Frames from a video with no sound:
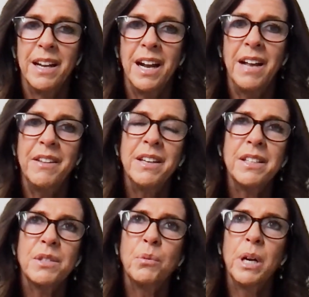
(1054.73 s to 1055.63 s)
And then
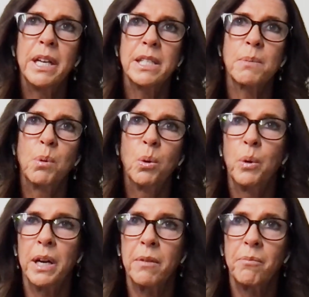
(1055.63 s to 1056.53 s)
it's really
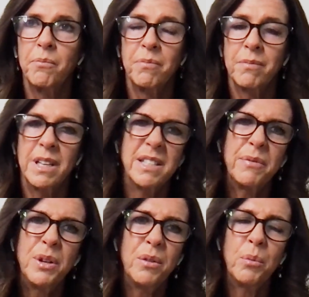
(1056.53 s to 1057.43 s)
exploring. There's a
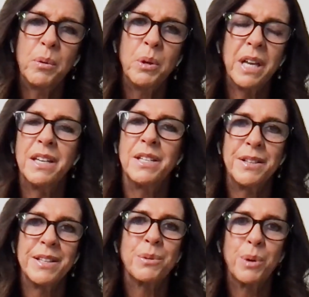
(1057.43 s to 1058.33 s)
few, with
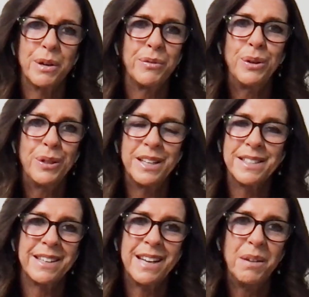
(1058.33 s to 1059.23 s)
energy, there's quite a few
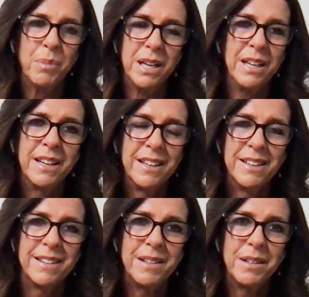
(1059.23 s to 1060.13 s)
things. It can be,
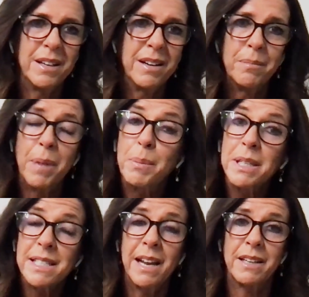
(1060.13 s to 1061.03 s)
maybe
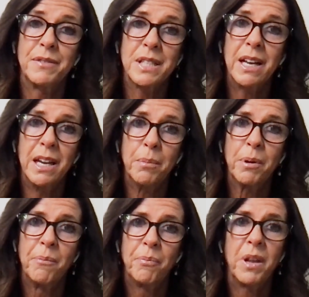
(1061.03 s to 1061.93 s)
it's lack of sleep.
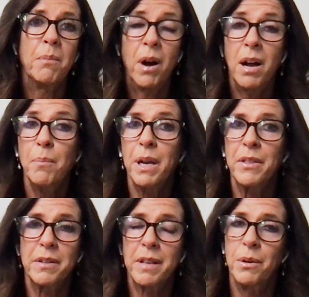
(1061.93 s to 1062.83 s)
It might be
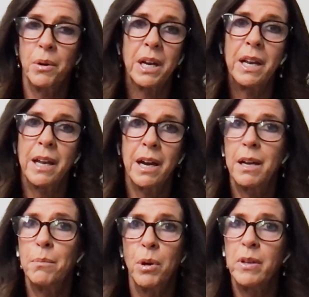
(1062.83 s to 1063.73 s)
that they're not getting out
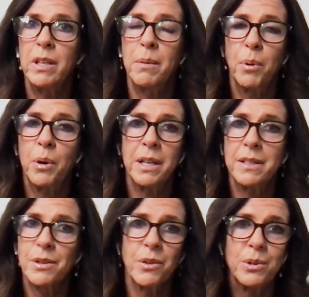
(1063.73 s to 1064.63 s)
and moving their body,
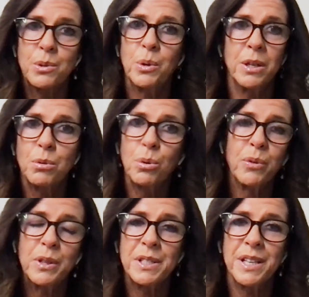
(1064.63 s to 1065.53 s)
and so those good
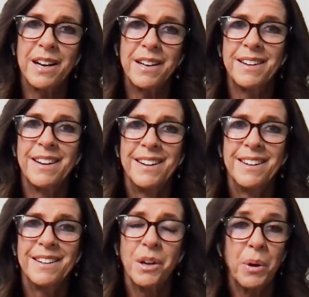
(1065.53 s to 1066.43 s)
endorphins aren't
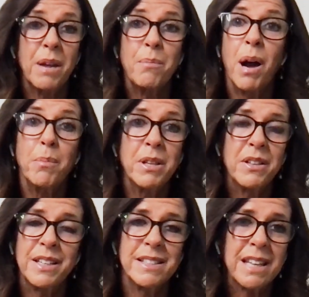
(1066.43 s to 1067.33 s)
going. It might be
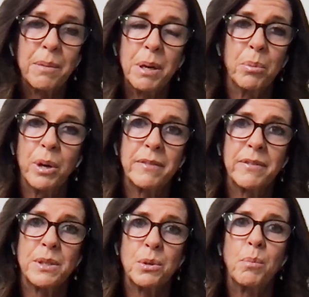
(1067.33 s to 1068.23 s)
that they're skipping
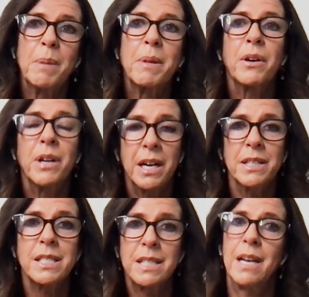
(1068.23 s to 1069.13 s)
breakfast, or maybe they don't
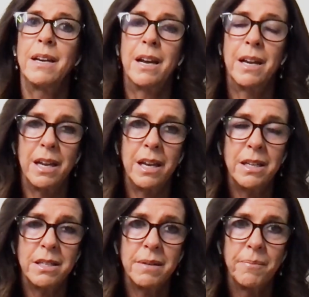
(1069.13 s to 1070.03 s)
understand how to eat